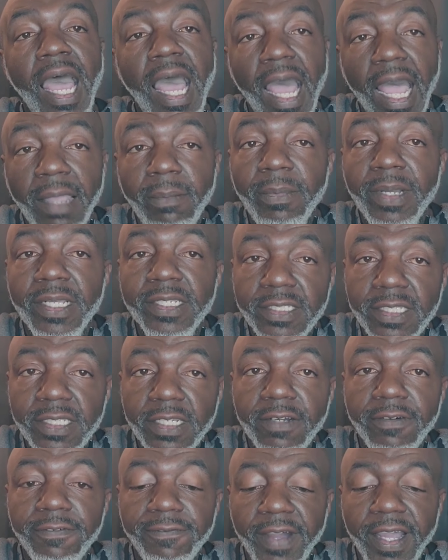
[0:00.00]
I
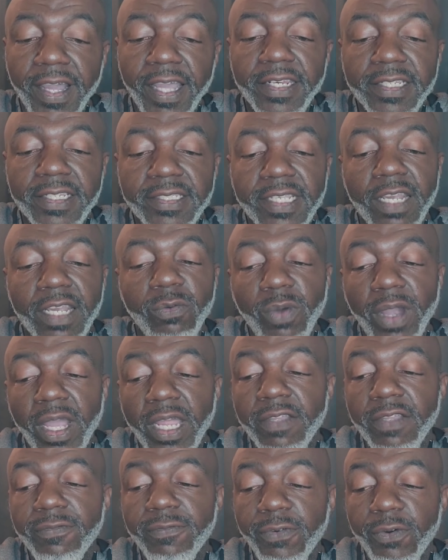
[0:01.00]
myself find this
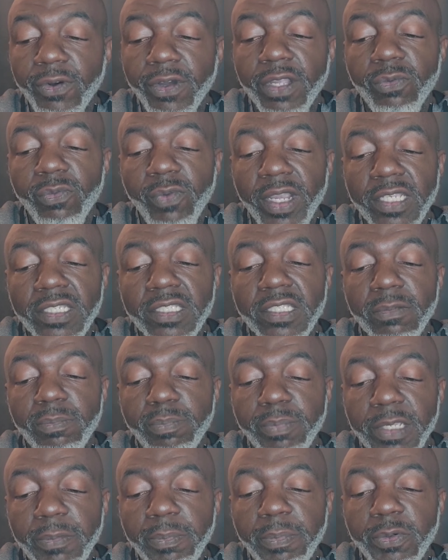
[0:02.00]
ironic for a race
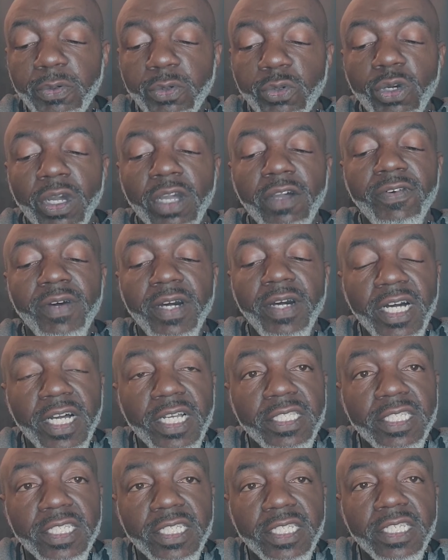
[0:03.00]
of people who have
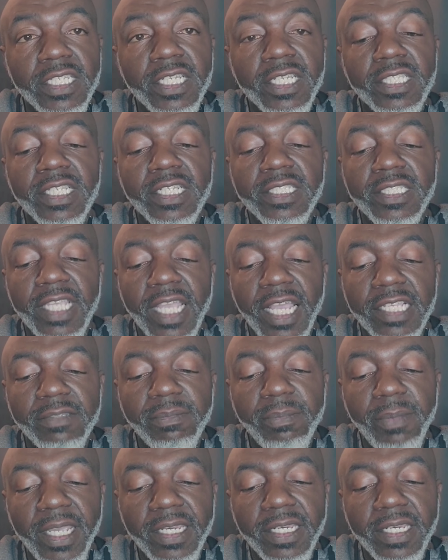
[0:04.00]
hunted the
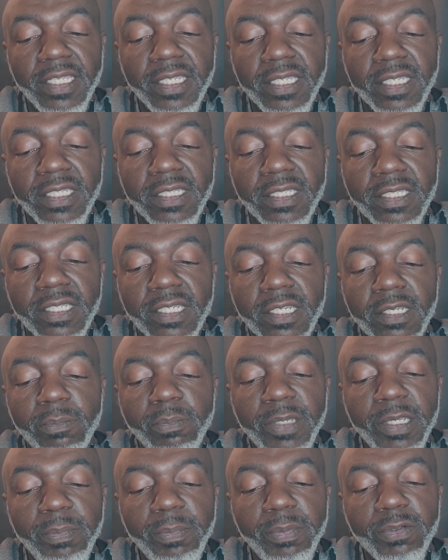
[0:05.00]
Tasmanians
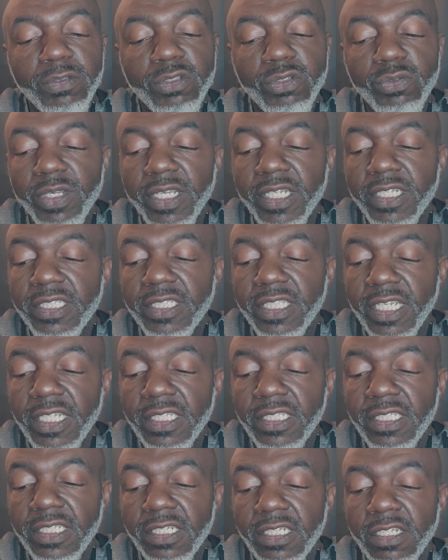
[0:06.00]
people to
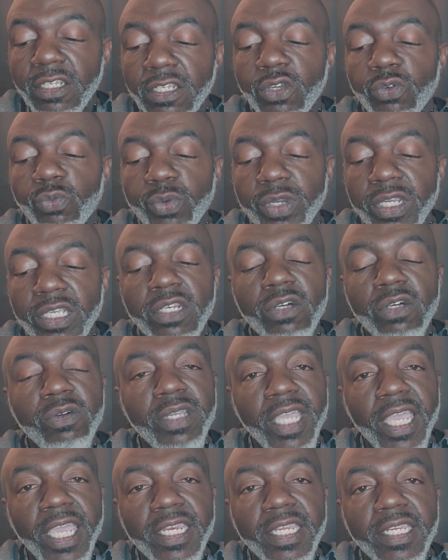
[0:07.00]
extinction,
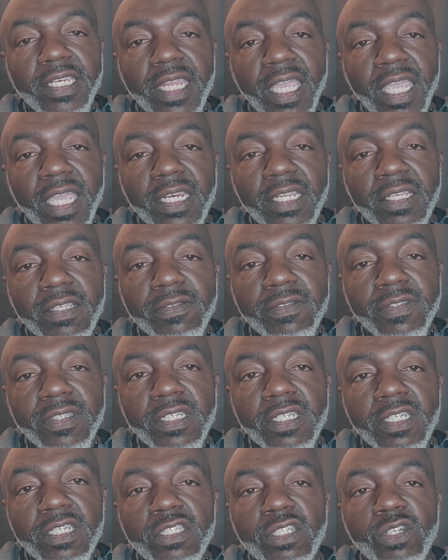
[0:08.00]
relocated natives
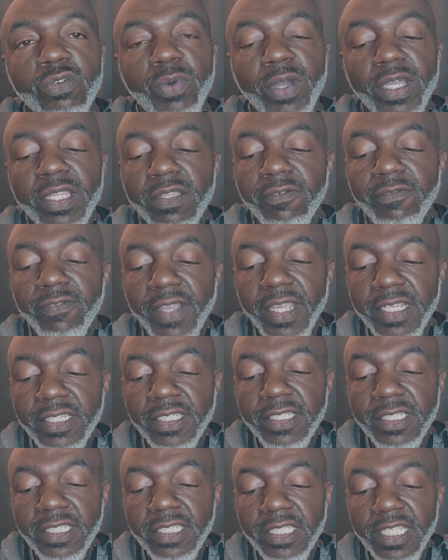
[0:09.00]
to
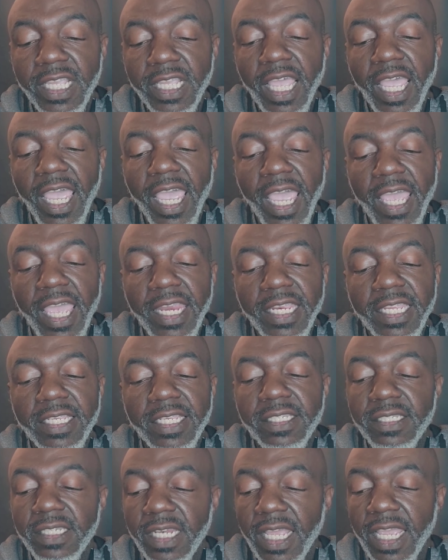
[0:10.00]
reservations, and
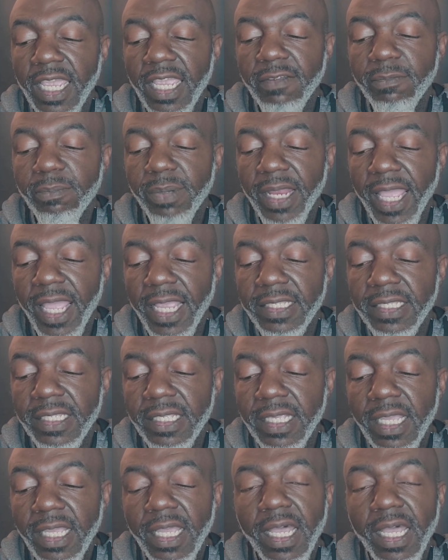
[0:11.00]
enslaved blacks